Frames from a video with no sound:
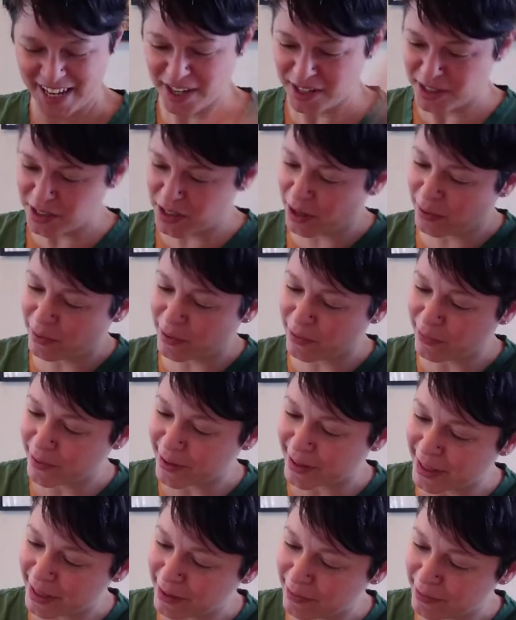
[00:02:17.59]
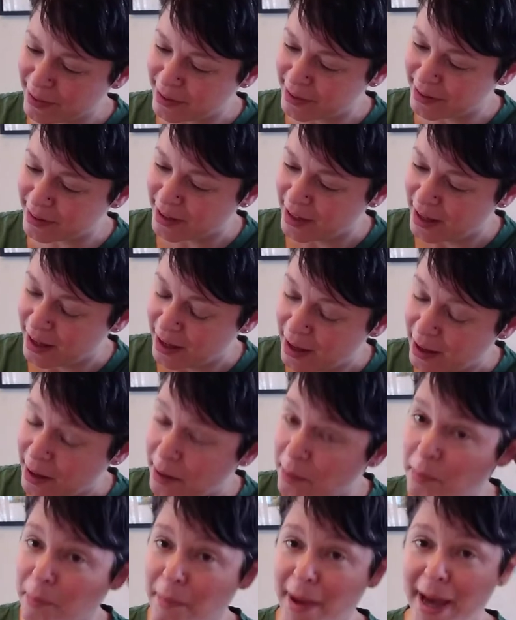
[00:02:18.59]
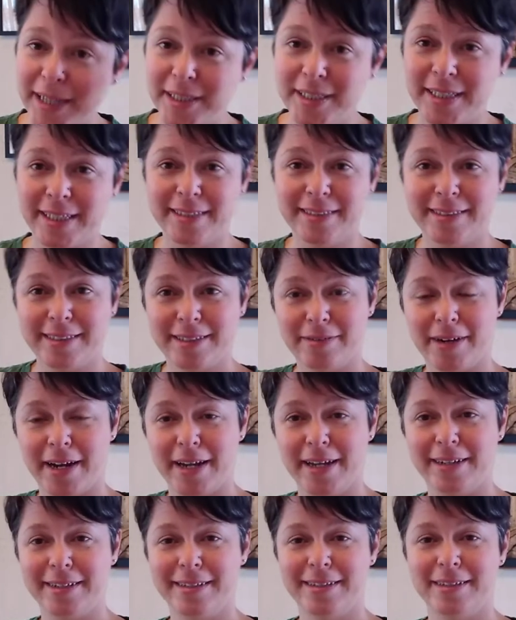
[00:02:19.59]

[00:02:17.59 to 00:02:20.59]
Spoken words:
So we're working with matches, right?